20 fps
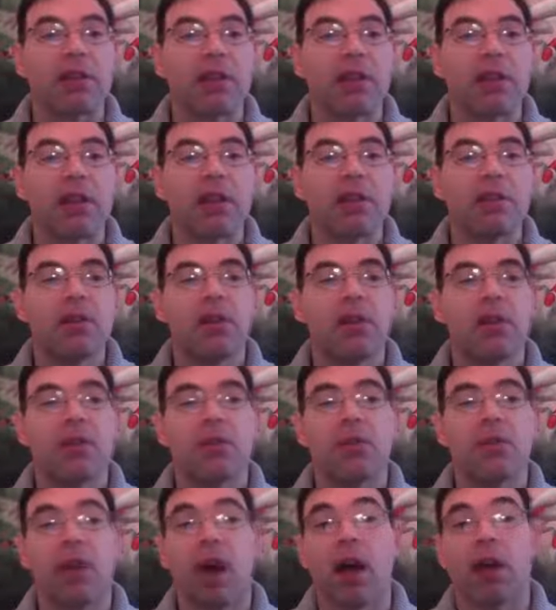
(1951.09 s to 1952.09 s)
So
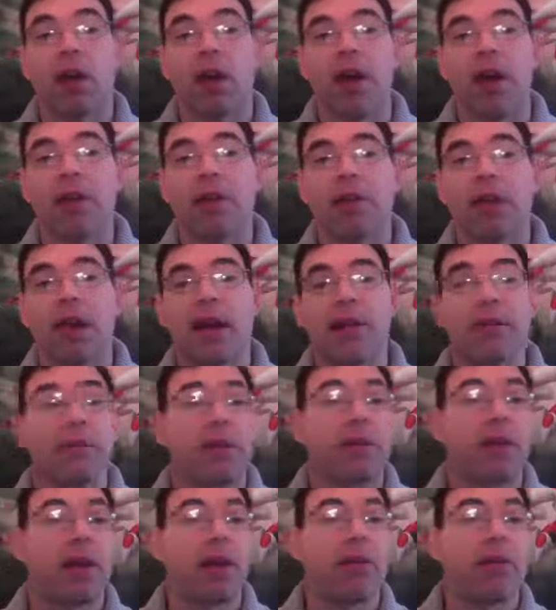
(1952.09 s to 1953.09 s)
a lot of times people
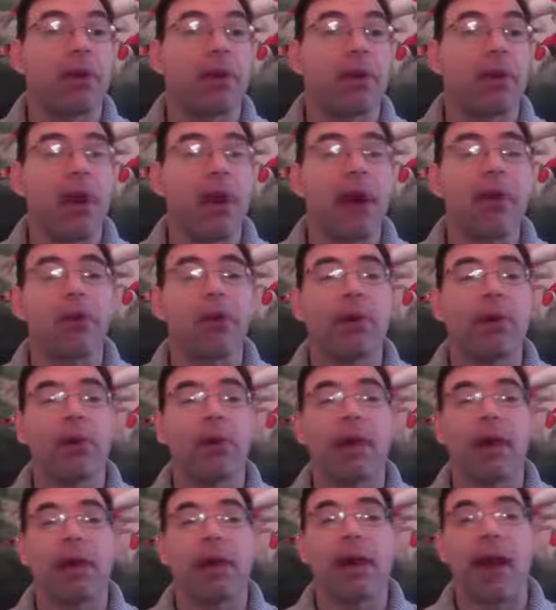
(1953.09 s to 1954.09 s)
have low thyroid and
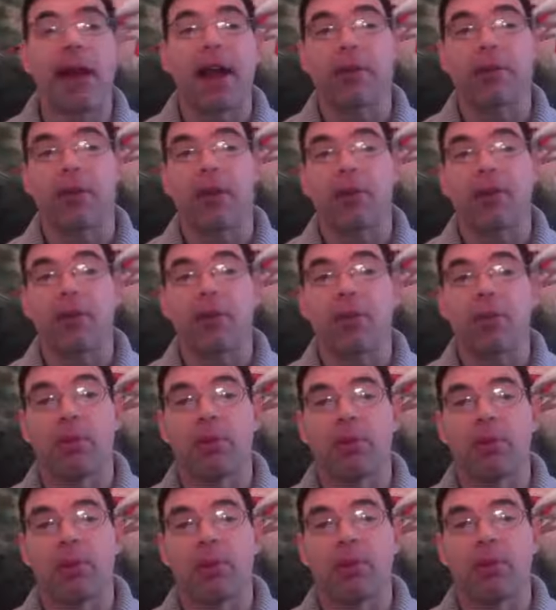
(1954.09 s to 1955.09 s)
they actually have normal
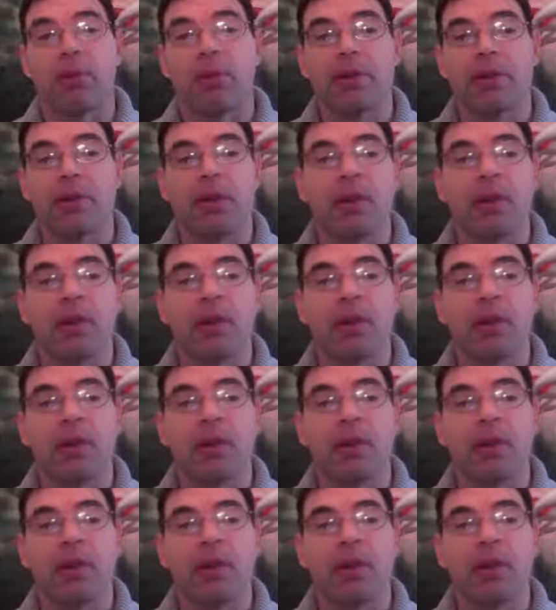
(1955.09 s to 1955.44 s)
temperatures